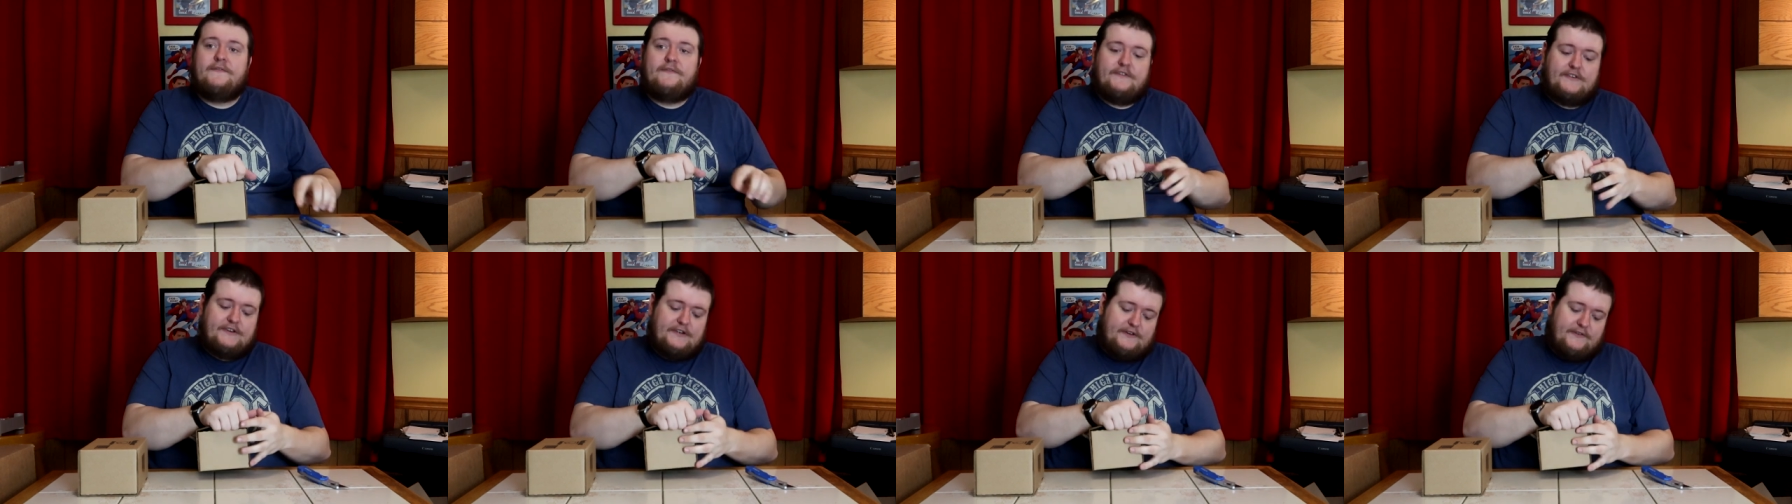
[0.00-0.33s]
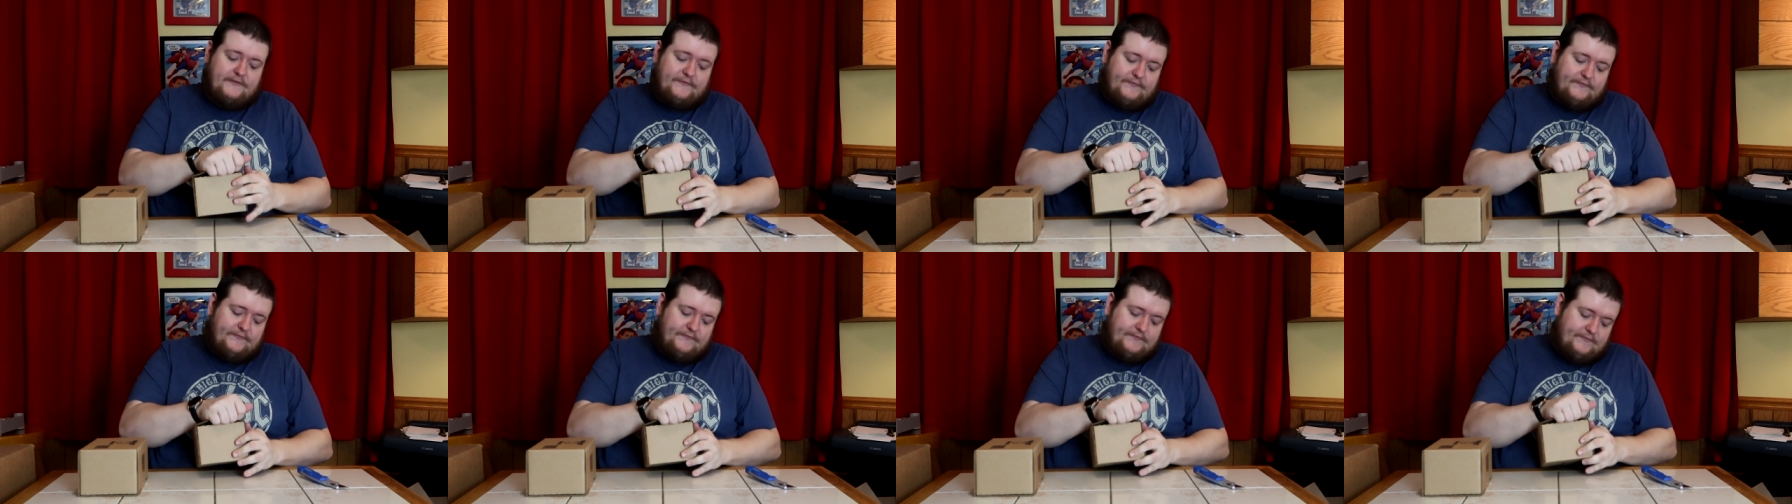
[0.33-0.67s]
So
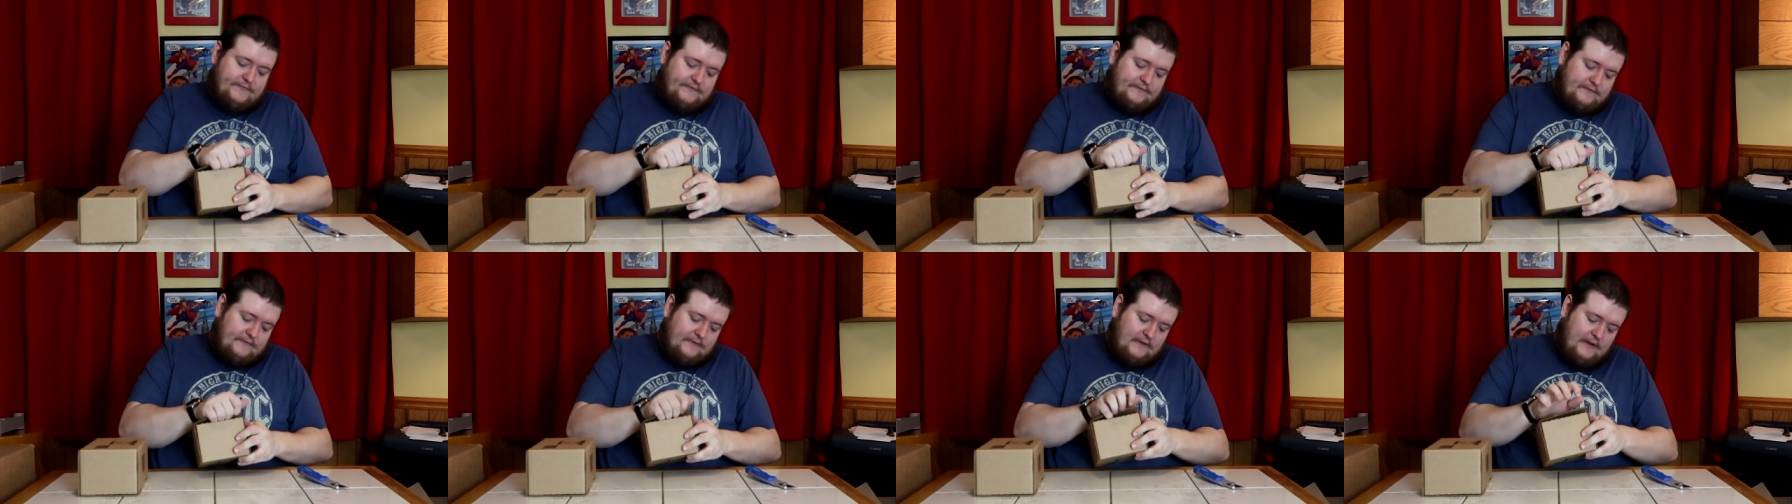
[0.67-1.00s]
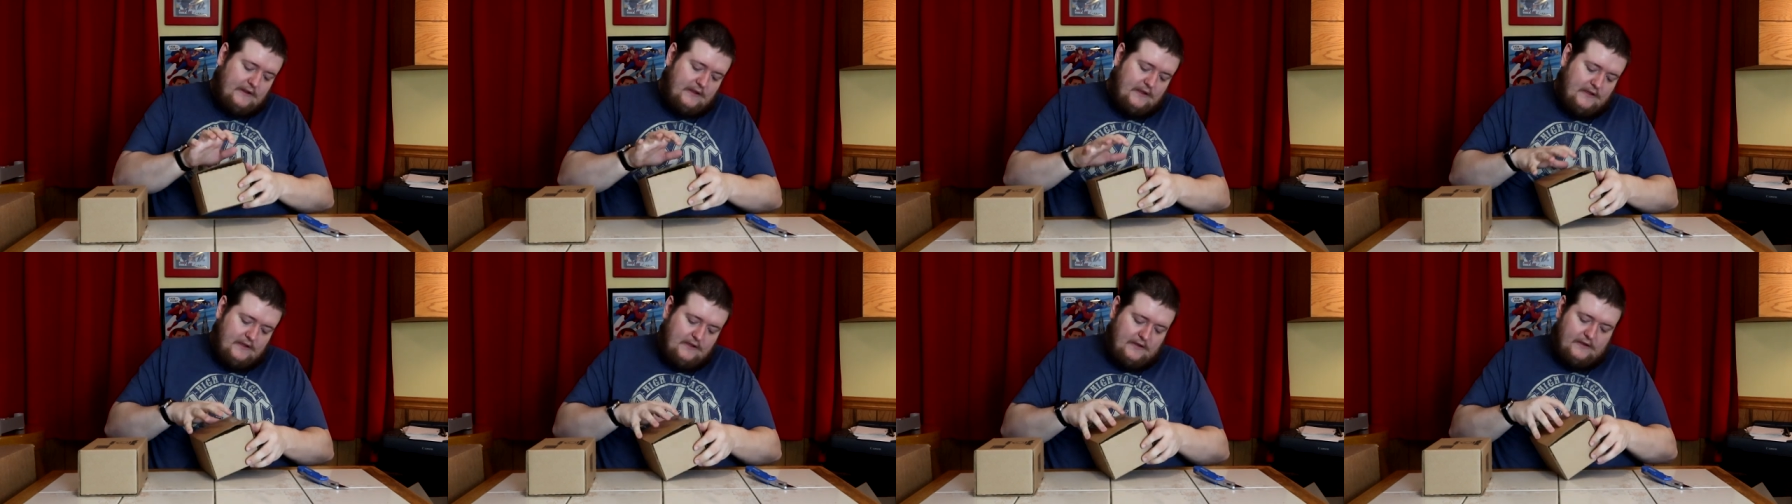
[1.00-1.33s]

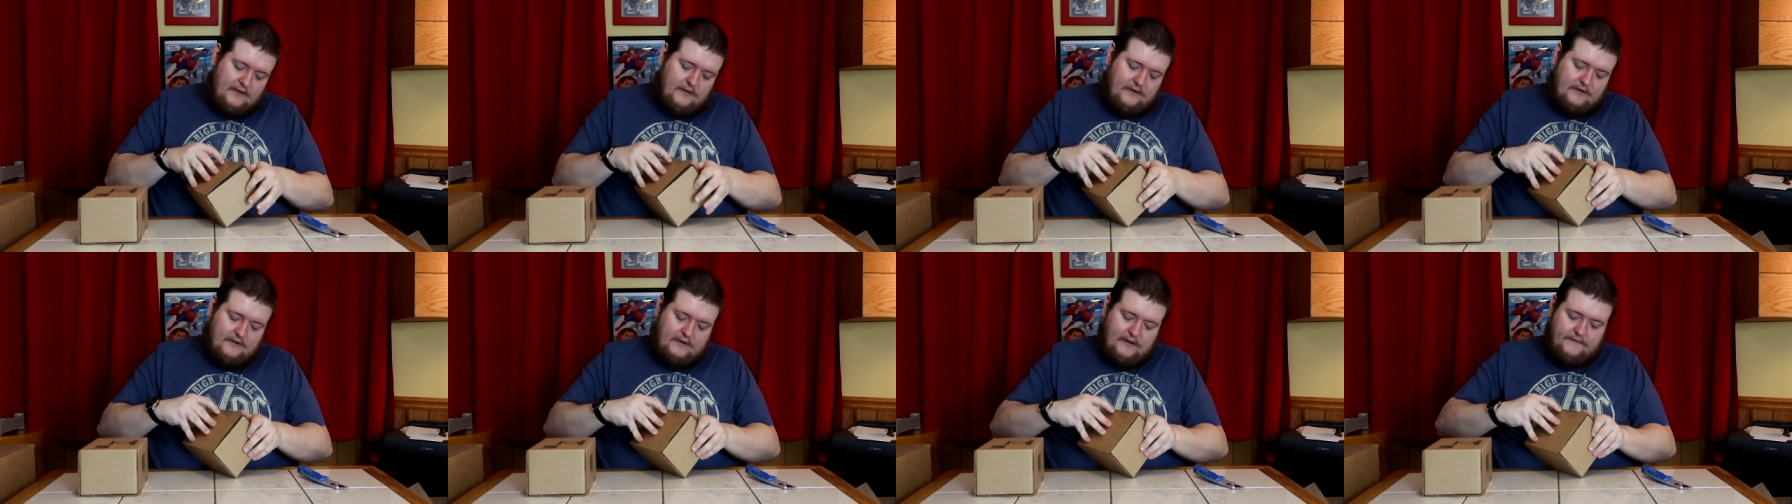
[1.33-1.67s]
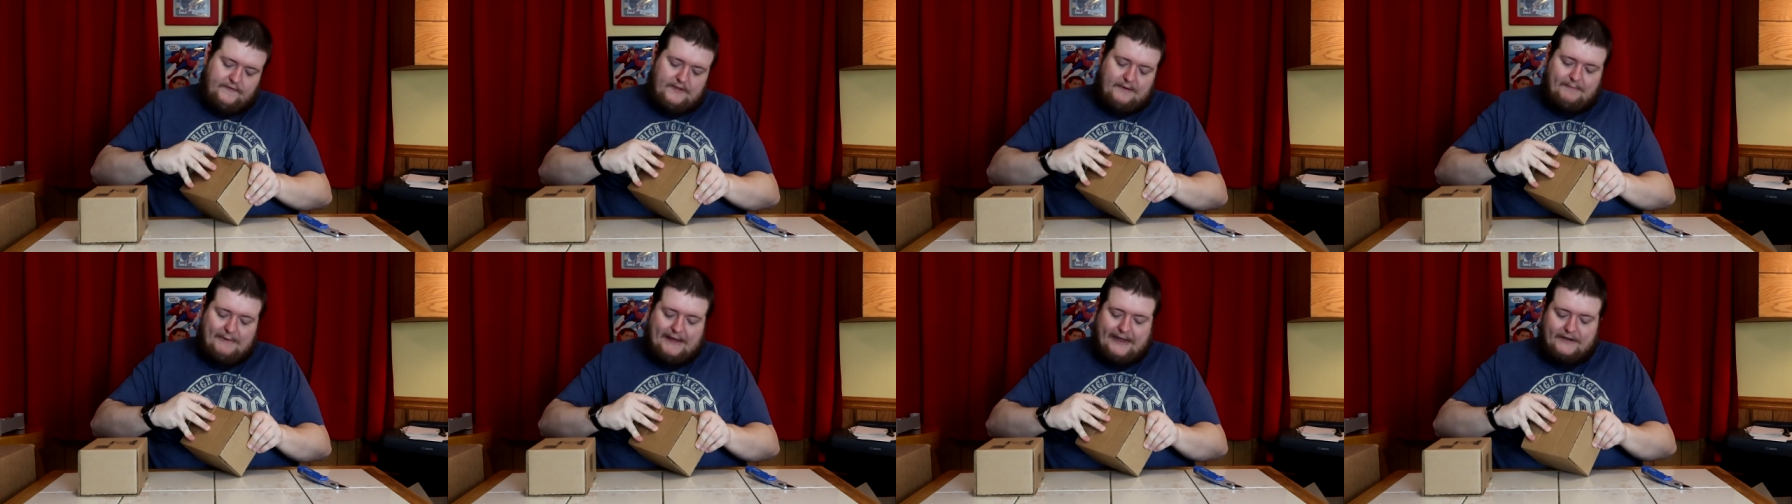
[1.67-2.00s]

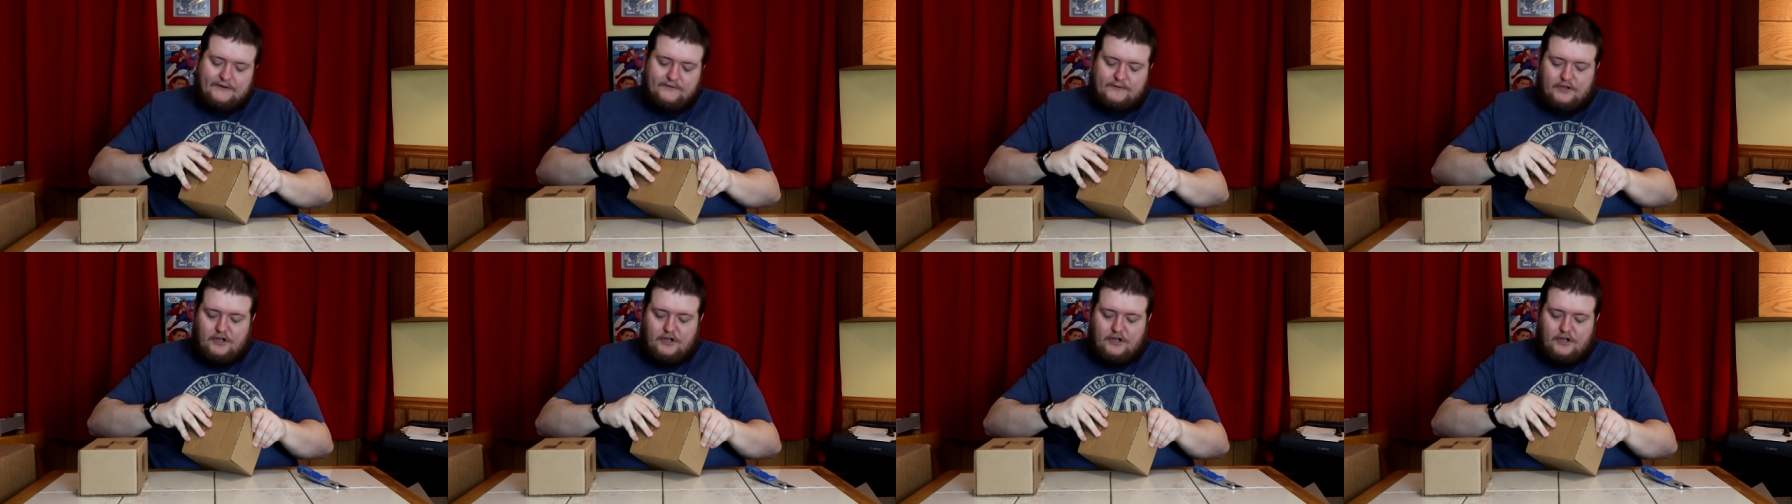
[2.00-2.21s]
if the box